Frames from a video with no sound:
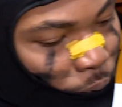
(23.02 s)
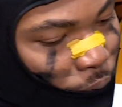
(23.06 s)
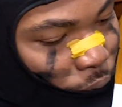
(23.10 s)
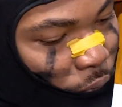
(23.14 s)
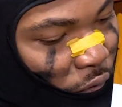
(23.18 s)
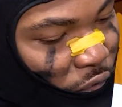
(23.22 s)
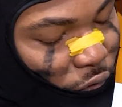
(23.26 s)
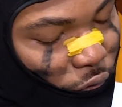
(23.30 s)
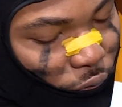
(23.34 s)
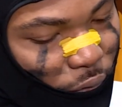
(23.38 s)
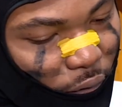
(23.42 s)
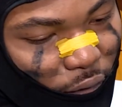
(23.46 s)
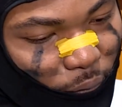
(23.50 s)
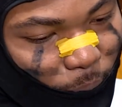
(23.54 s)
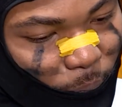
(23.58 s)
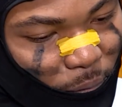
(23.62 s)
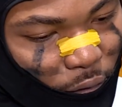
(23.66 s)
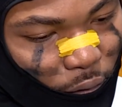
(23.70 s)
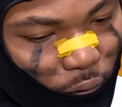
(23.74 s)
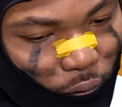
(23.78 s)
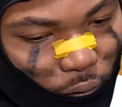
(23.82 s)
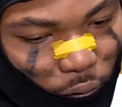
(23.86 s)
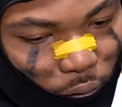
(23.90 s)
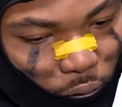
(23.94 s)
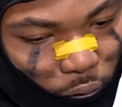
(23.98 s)
It's great,
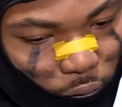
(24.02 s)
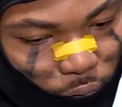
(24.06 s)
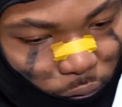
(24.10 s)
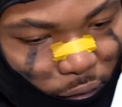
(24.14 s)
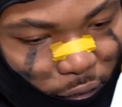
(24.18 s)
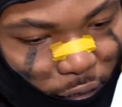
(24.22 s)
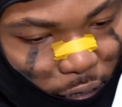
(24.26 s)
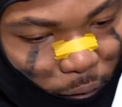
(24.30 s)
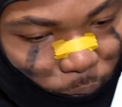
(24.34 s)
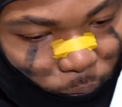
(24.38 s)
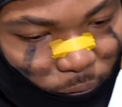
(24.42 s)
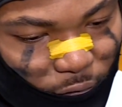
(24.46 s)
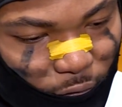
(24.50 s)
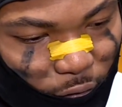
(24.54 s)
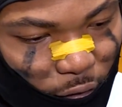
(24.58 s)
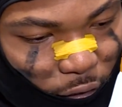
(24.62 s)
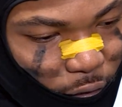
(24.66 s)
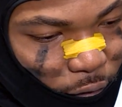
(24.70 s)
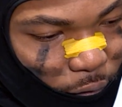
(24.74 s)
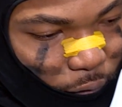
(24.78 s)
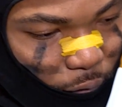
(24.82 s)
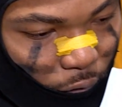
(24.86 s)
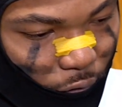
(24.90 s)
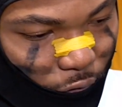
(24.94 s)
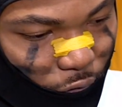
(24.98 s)
man. Like I was
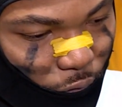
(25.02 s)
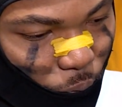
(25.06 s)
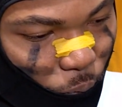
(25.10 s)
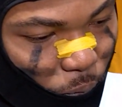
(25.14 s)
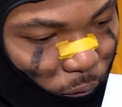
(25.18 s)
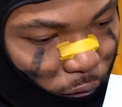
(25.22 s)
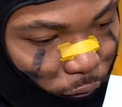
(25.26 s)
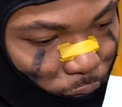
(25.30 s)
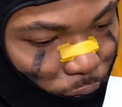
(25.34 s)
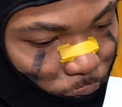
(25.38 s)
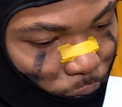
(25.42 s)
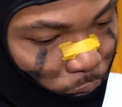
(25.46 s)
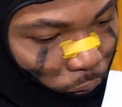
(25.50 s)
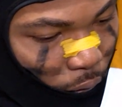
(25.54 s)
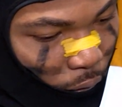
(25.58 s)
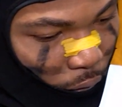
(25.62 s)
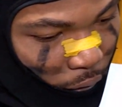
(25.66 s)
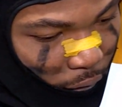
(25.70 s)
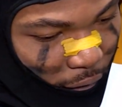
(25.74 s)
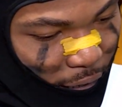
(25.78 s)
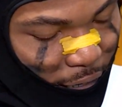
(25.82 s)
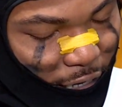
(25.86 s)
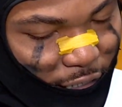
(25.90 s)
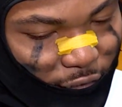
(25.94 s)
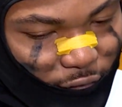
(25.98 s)
saying, to win
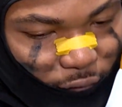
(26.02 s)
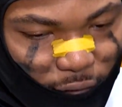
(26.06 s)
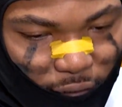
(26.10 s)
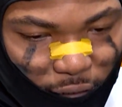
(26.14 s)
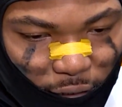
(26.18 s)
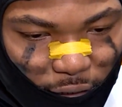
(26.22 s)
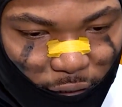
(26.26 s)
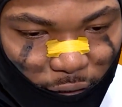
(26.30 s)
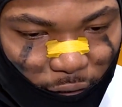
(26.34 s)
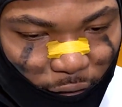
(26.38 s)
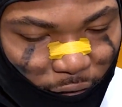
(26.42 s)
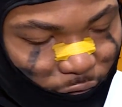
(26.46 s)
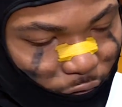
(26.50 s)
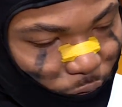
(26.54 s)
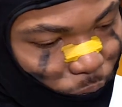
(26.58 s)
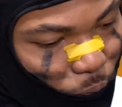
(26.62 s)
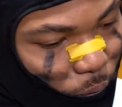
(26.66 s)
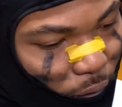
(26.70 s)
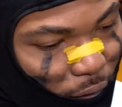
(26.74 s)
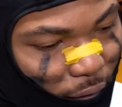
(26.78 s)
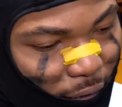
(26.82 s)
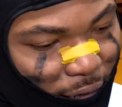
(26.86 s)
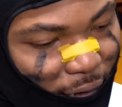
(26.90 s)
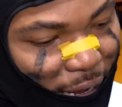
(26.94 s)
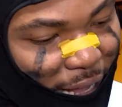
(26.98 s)
in this league and to
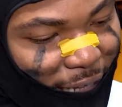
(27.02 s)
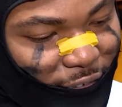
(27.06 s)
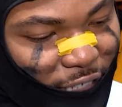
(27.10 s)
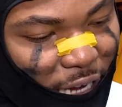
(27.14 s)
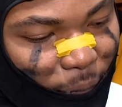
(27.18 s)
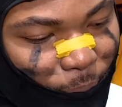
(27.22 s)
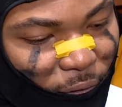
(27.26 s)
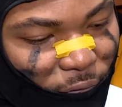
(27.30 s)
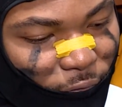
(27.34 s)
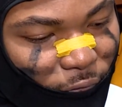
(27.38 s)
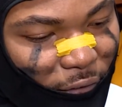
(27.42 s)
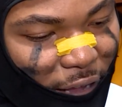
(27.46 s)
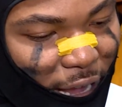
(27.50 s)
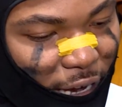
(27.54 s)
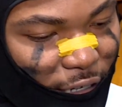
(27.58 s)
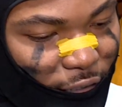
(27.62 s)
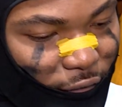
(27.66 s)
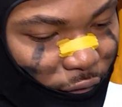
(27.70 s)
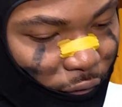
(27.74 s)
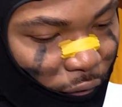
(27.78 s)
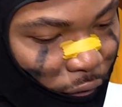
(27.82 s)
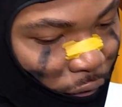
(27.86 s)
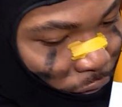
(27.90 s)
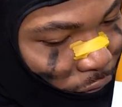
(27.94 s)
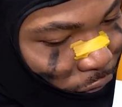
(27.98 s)
win in that type of
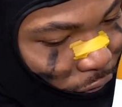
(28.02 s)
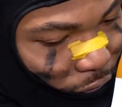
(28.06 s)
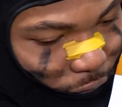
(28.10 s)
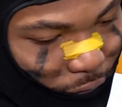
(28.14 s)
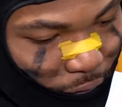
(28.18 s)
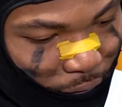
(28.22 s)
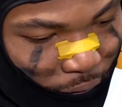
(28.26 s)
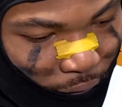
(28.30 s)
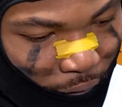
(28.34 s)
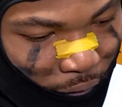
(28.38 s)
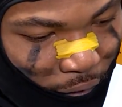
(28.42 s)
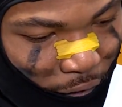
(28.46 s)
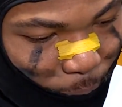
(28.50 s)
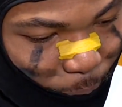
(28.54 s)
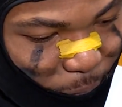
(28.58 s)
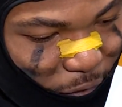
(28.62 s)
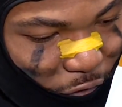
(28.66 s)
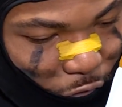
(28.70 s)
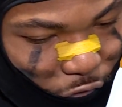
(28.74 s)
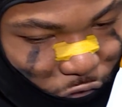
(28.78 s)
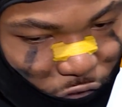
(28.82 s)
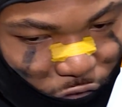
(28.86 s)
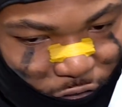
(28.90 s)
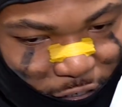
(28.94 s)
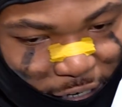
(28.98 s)
fashion and just to be
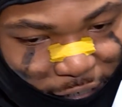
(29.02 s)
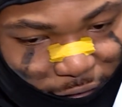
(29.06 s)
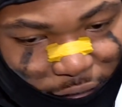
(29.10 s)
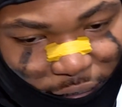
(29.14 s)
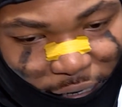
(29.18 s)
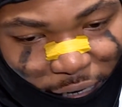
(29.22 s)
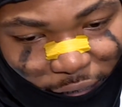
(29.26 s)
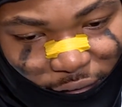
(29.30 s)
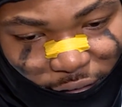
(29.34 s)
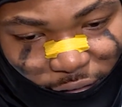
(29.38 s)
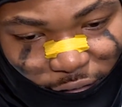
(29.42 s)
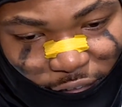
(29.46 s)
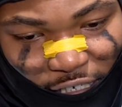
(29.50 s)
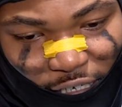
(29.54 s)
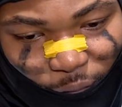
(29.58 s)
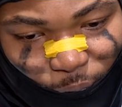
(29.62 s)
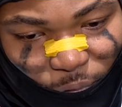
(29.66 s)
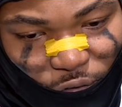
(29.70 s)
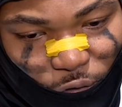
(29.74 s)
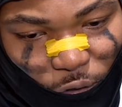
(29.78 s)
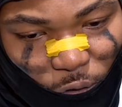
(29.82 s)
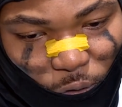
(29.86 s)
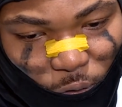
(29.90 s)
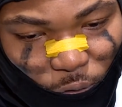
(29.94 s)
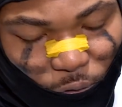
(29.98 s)
on a trajectory that this team
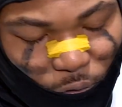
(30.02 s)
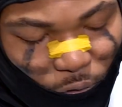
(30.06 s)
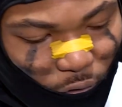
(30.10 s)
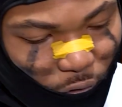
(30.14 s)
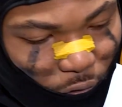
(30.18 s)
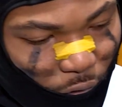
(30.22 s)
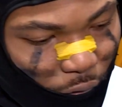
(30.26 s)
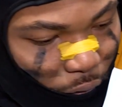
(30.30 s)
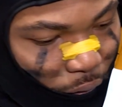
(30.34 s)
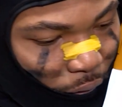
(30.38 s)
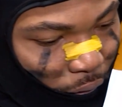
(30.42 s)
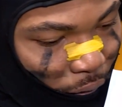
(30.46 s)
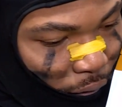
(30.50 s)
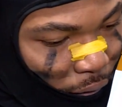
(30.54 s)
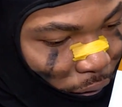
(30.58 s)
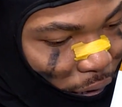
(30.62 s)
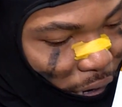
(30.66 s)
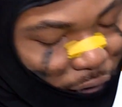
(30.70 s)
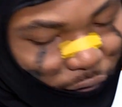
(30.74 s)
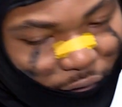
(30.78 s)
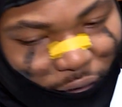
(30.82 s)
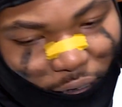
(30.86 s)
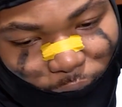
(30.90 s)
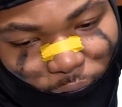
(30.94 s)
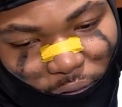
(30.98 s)
is going on,
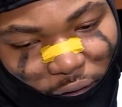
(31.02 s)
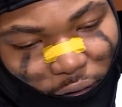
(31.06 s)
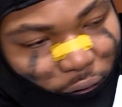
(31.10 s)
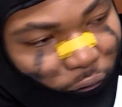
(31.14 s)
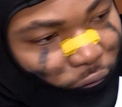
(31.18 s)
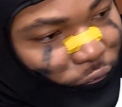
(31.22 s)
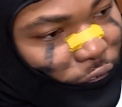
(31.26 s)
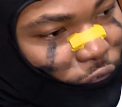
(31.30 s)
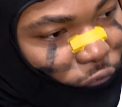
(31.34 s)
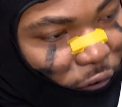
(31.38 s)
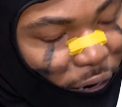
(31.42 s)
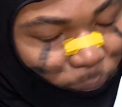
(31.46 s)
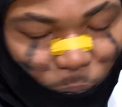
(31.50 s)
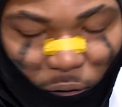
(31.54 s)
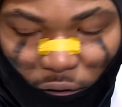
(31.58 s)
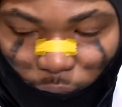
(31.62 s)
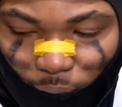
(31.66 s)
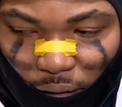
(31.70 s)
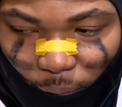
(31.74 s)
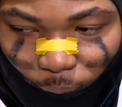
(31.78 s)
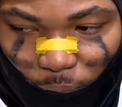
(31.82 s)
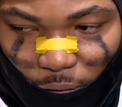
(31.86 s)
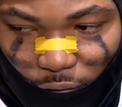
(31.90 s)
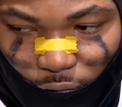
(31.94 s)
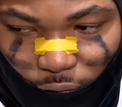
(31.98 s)
I love it, and it's a great
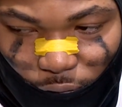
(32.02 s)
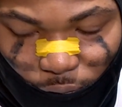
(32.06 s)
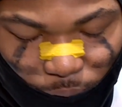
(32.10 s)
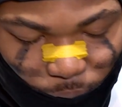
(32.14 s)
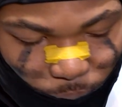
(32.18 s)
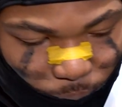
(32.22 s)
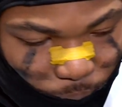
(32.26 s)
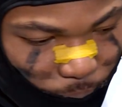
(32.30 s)
birthday present.